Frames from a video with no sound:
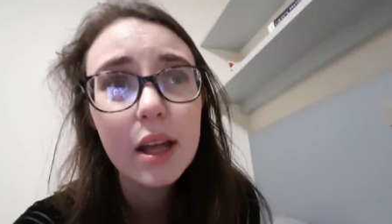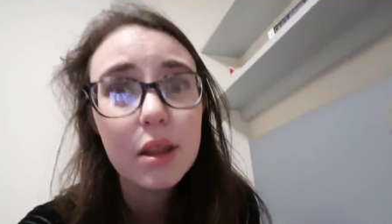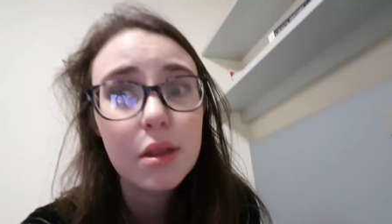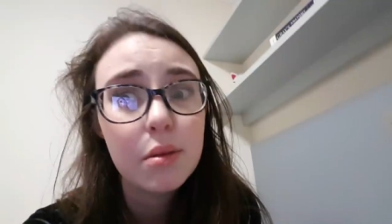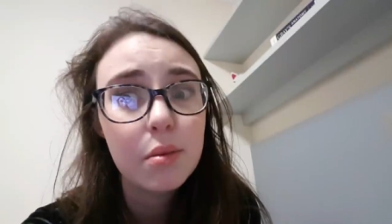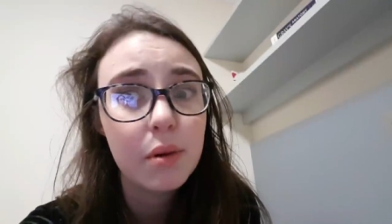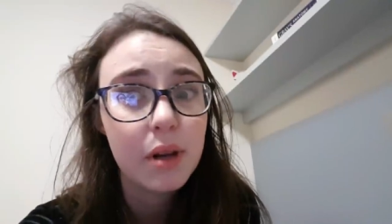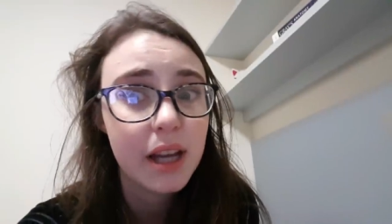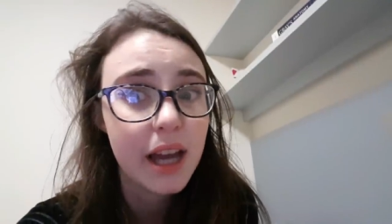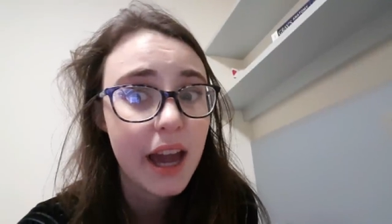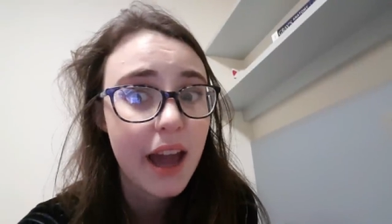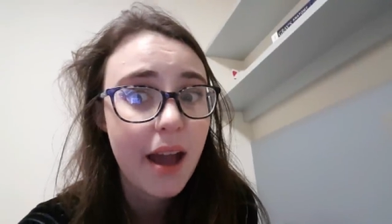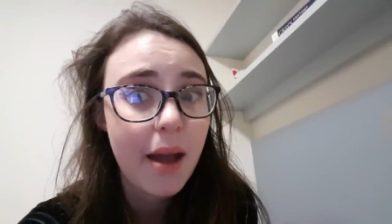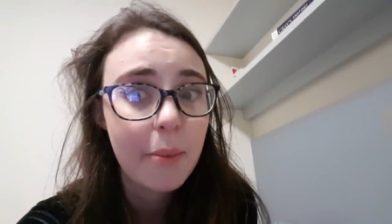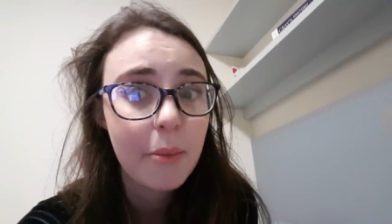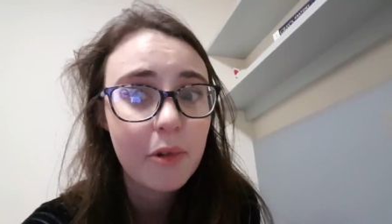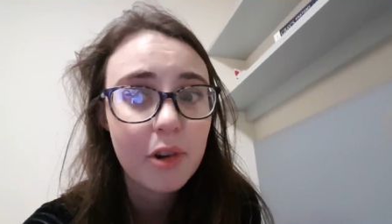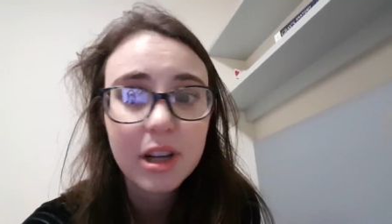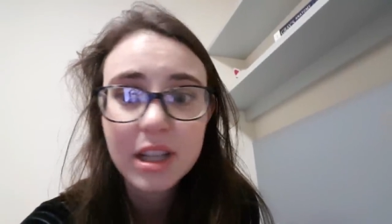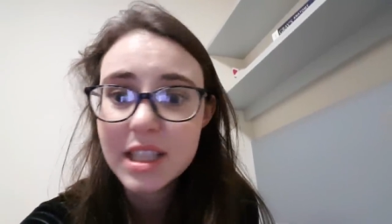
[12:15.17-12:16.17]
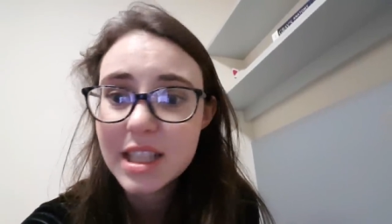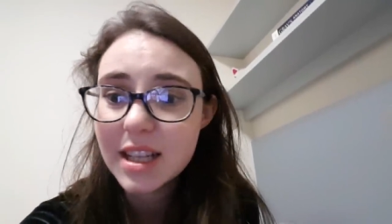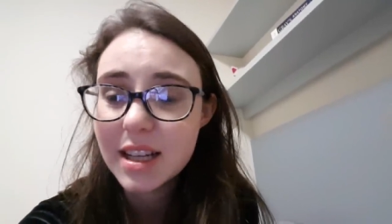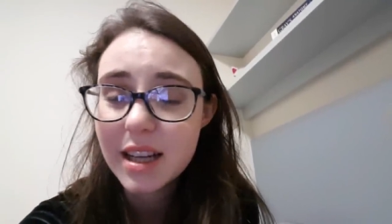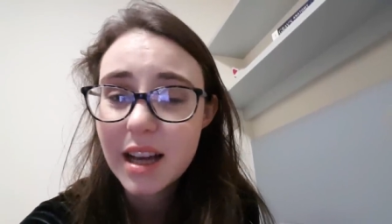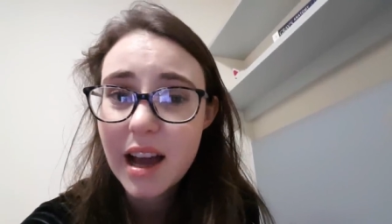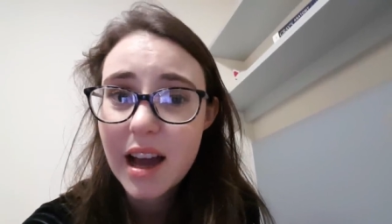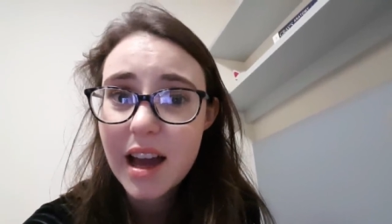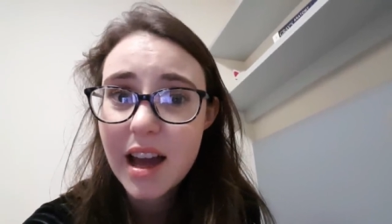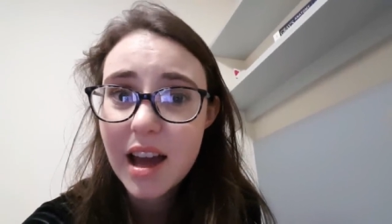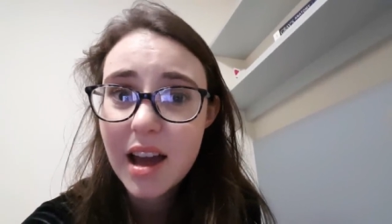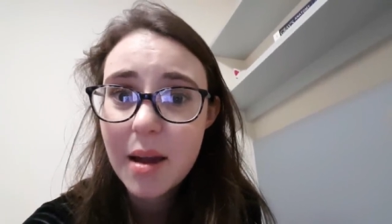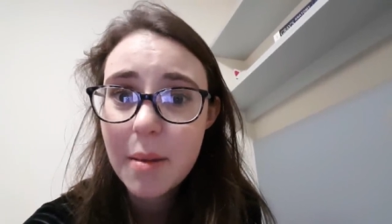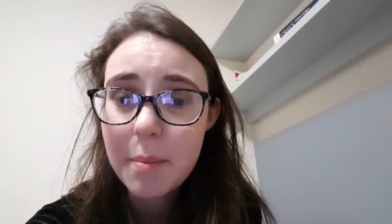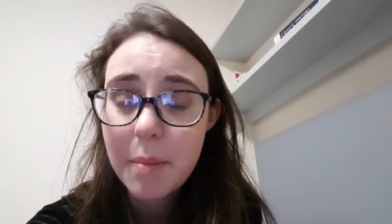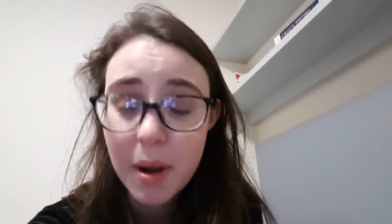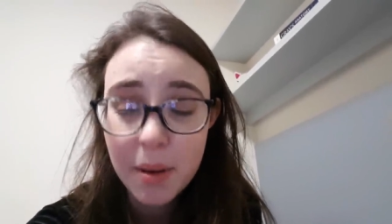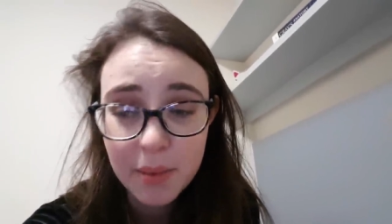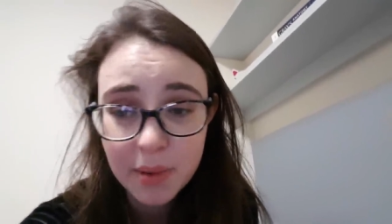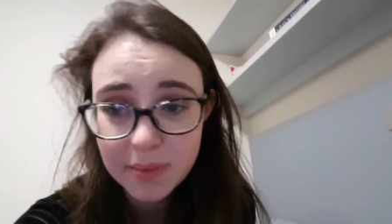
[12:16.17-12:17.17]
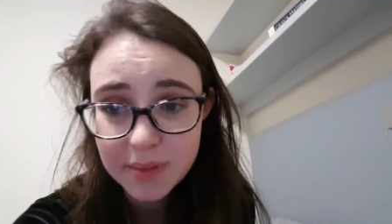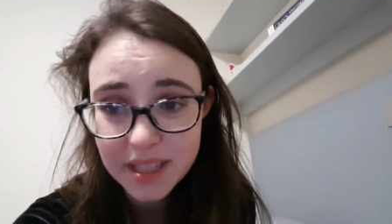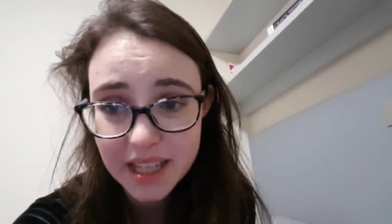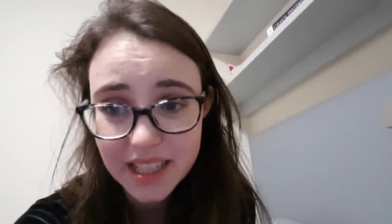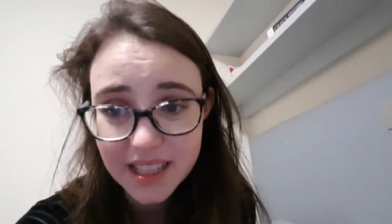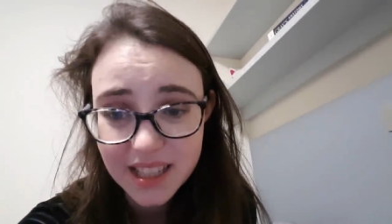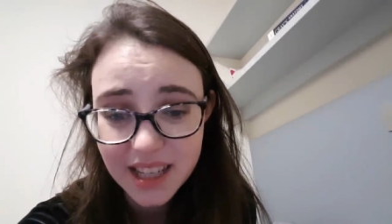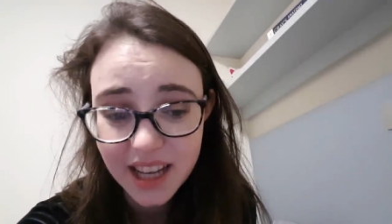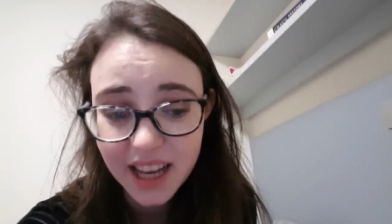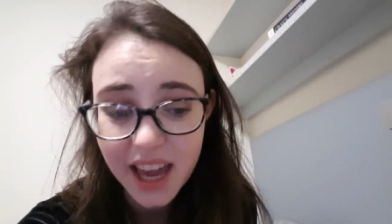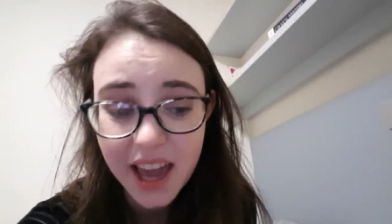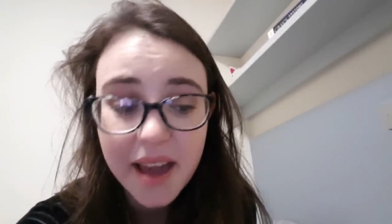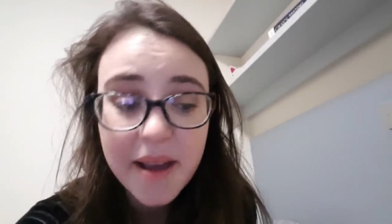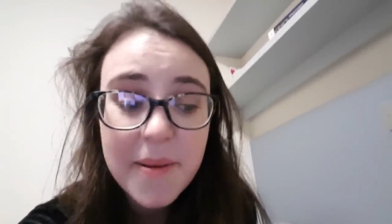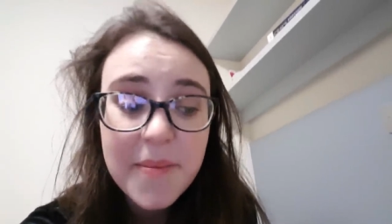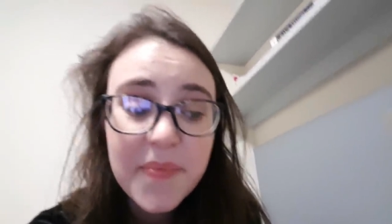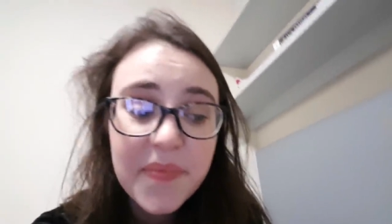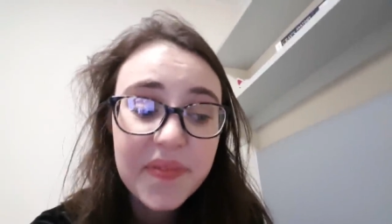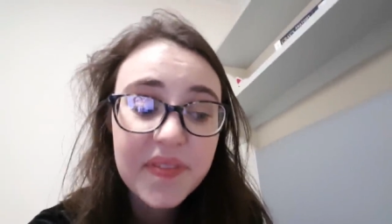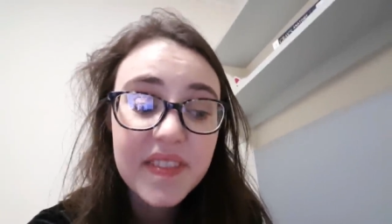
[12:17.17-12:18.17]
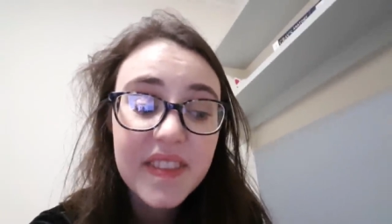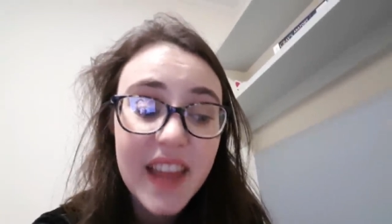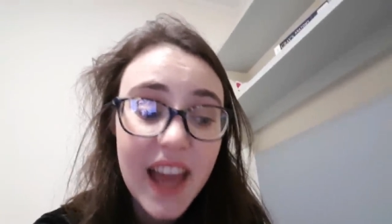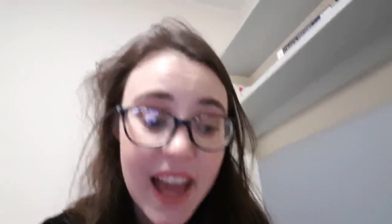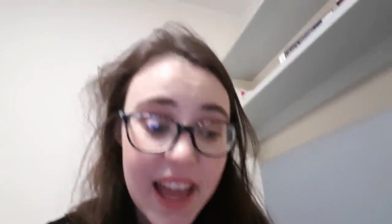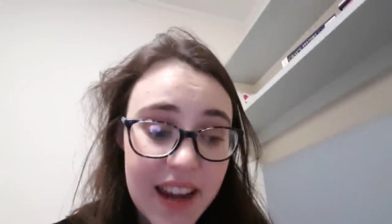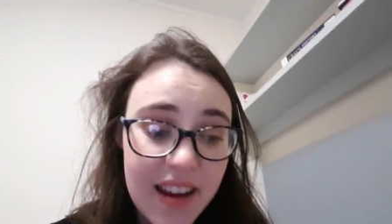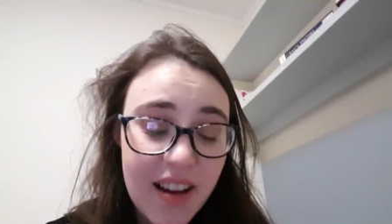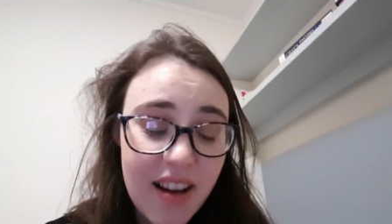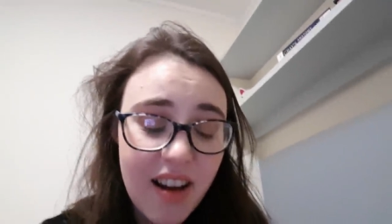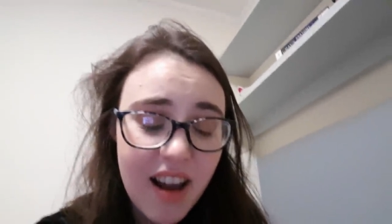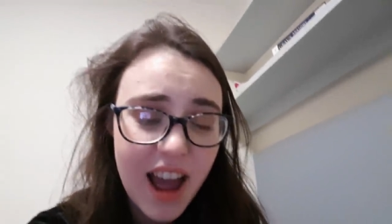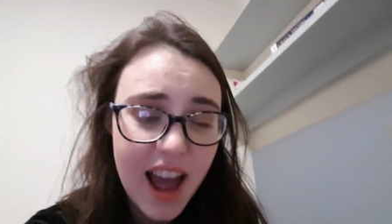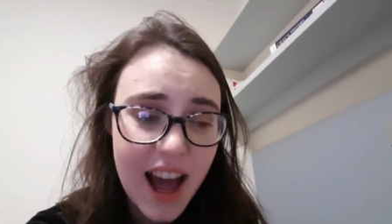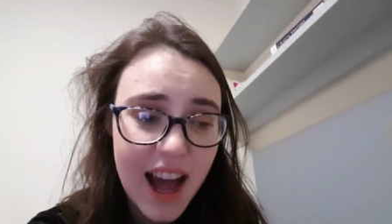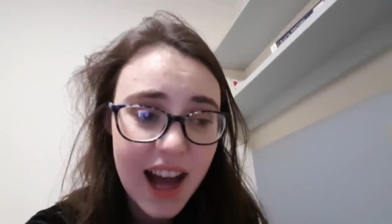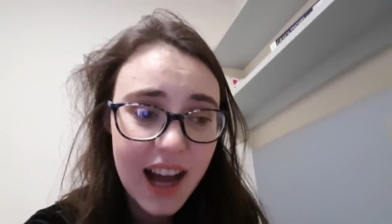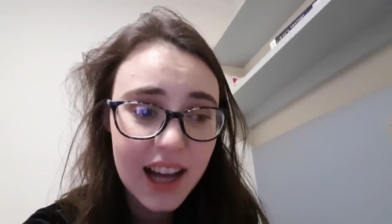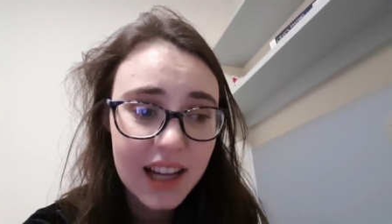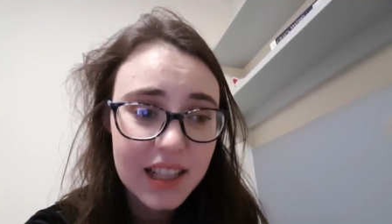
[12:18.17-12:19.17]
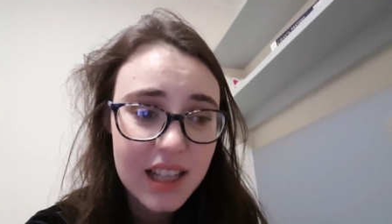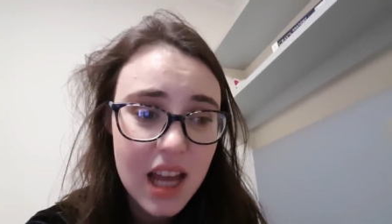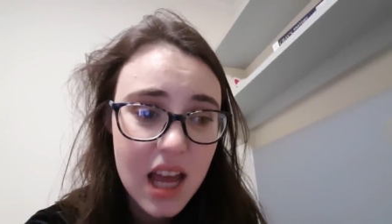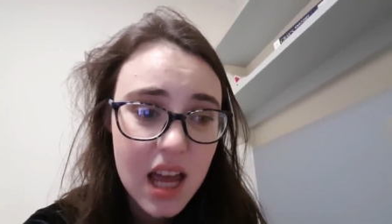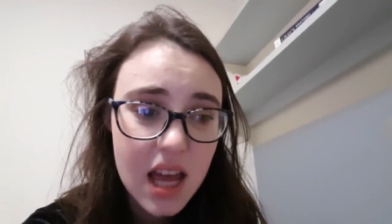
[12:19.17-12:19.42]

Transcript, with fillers: 3am writing my MIMS essay. Then I had